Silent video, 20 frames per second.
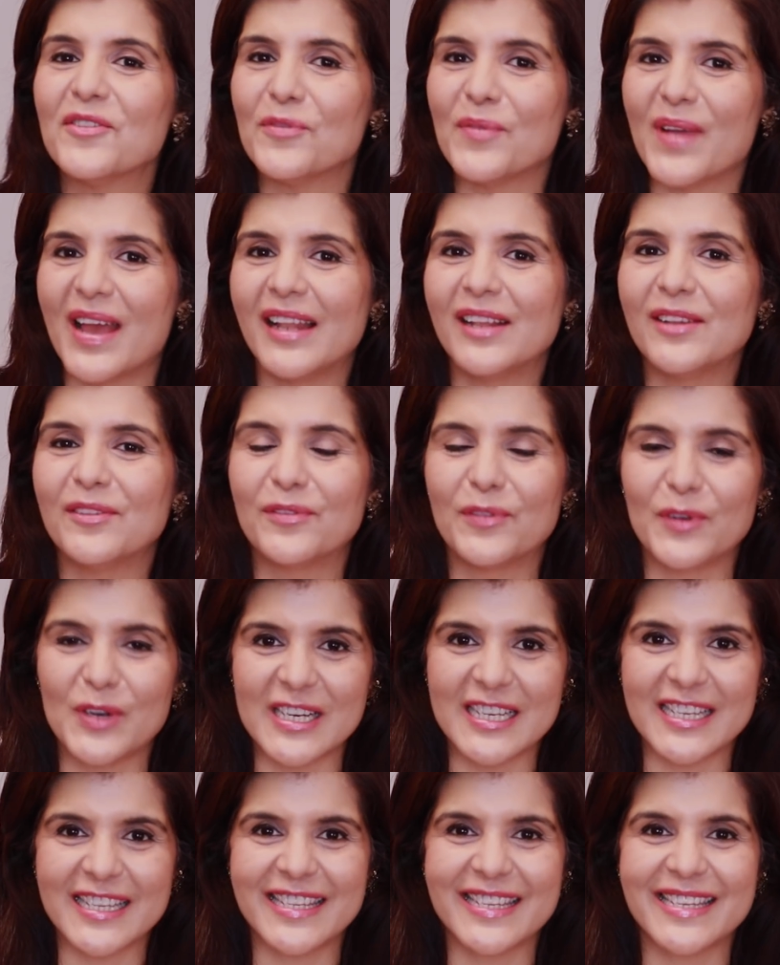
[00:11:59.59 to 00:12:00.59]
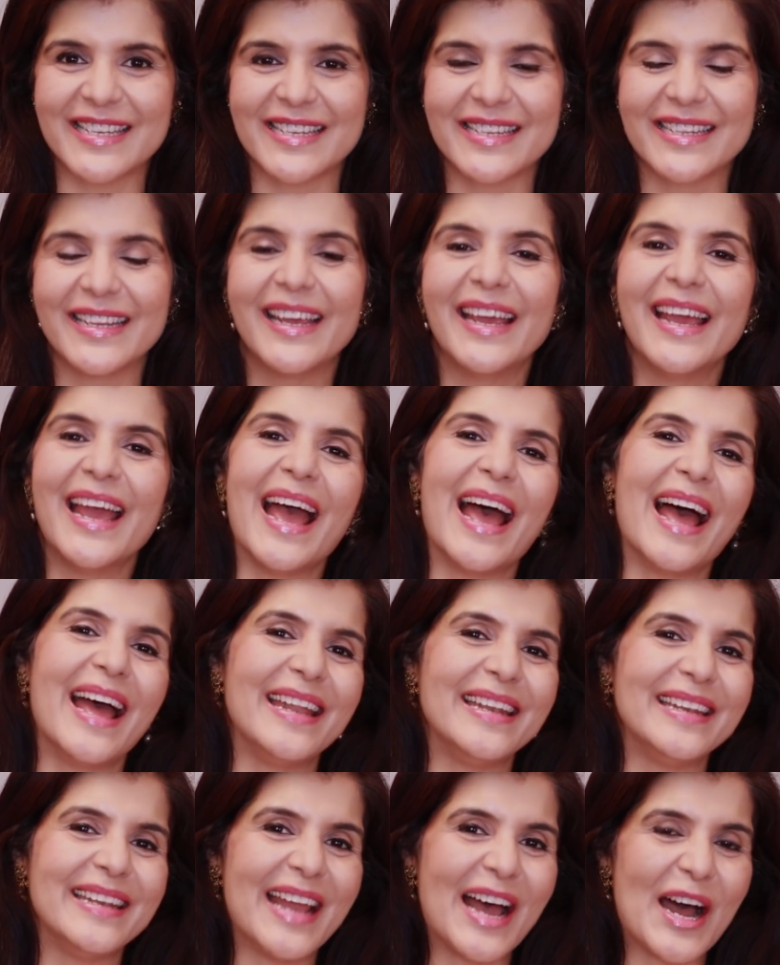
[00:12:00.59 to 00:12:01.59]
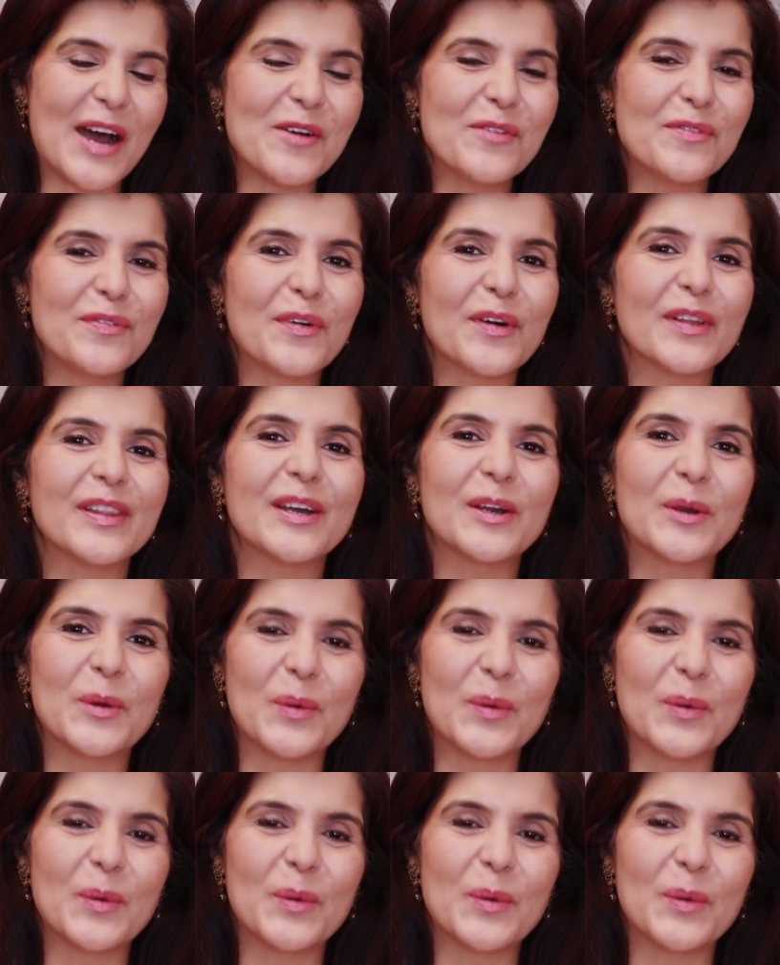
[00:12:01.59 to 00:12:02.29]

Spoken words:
well-versed. And now for the